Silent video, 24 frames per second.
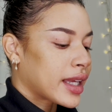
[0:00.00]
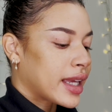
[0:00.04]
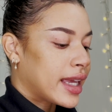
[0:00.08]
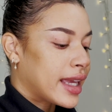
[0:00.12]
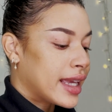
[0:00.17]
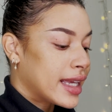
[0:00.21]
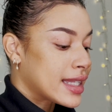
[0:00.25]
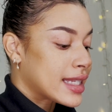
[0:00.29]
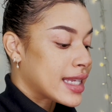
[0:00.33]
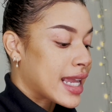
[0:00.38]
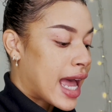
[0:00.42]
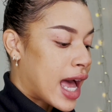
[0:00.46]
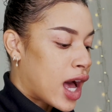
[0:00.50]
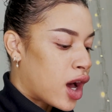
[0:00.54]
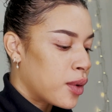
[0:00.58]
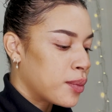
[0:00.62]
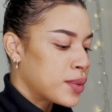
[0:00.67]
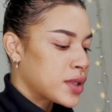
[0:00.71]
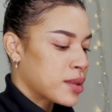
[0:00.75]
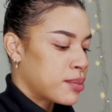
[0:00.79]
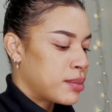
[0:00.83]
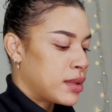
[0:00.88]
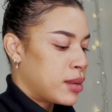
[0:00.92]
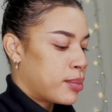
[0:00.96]
it's
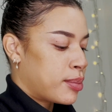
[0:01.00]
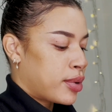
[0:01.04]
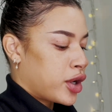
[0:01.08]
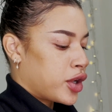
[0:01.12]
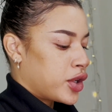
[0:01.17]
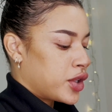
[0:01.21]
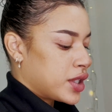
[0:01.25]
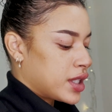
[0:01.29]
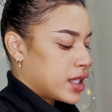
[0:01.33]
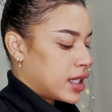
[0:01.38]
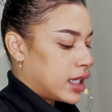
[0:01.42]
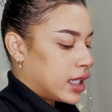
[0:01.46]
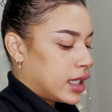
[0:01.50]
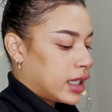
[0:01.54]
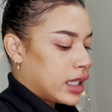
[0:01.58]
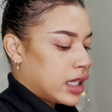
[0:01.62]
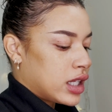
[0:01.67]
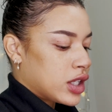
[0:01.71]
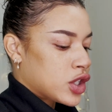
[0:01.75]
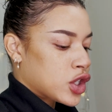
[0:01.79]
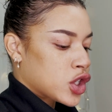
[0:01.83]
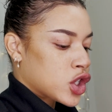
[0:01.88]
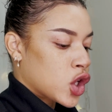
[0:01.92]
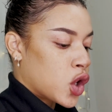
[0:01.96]
helped me personally
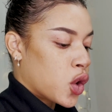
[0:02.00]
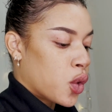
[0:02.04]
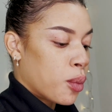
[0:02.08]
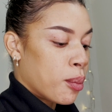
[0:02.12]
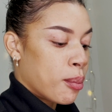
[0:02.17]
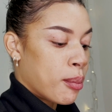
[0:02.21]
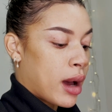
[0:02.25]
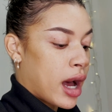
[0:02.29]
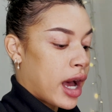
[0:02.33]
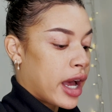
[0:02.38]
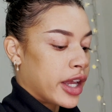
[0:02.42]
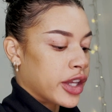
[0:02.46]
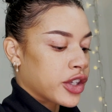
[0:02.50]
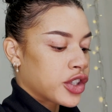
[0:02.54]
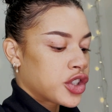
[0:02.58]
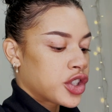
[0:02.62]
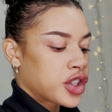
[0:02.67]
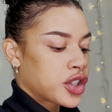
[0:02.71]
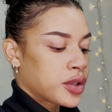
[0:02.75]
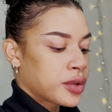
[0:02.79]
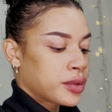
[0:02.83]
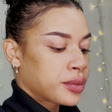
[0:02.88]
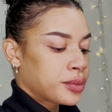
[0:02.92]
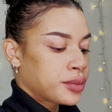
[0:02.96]
so much
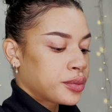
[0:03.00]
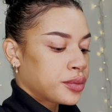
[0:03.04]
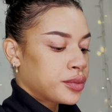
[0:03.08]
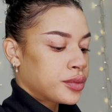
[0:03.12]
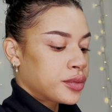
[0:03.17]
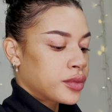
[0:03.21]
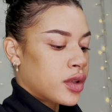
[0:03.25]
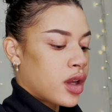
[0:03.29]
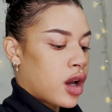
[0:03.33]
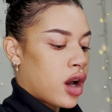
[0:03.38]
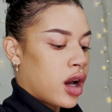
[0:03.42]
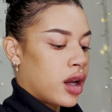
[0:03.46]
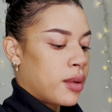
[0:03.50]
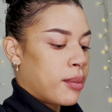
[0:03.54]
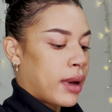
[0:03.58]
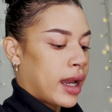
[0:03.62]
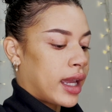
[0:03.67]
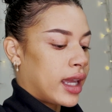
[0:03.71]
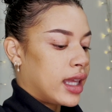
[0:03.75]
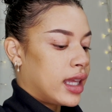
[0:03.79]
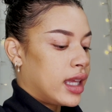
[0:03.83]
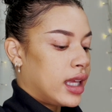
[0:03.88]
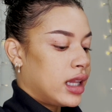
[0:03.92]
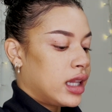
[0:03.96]
on my
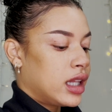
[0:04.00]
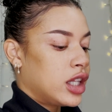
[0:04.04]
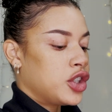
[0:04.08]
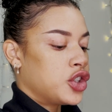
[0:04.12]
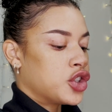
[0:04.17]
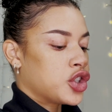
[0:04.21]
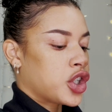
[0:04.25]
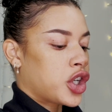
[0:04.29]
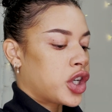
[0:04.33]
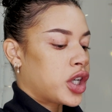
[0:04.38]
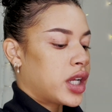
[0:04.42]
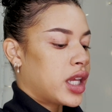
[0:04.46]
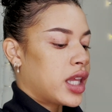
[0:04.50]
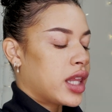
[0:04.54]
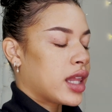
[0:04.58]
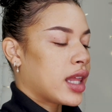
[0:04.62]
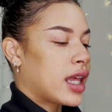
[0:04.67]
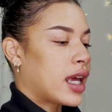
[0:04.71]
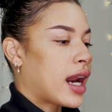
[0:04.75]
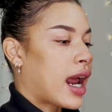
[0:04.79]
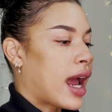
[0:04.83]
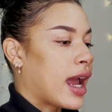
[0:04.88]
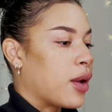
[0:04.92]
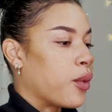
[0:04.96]
healing journey
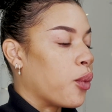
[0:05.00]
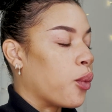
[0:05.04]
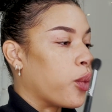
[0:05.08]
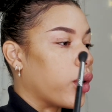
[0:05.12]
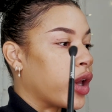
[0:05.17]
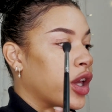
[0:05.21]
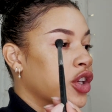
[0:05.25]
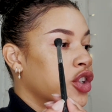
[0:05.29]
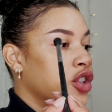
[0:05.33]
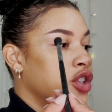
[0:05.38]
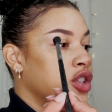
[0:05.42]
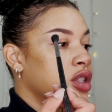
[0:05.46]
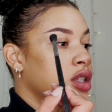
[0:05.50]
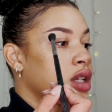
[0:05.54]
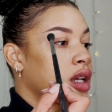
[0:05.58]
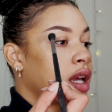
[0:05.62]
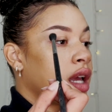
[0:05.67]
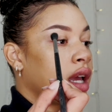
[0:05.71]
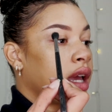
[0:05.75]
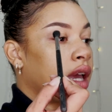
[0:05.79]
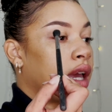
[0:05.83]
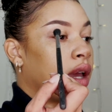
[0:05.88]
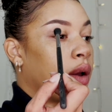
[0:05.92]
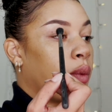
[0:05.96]
that I wish
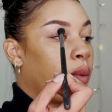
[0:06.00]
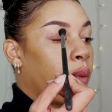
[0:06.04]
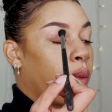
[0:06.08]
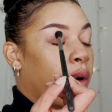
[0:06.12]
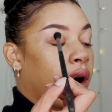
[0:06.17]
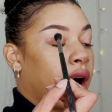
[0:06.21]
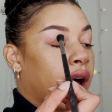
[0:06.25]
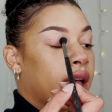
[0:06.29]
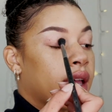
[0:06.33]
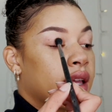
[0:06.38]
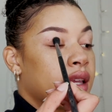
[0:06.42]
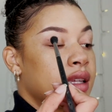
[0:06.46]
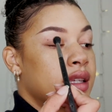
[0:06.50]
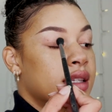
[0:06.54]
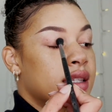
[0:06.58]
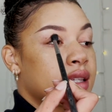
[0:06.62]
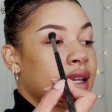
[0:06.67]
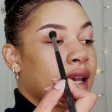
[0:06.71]
it was.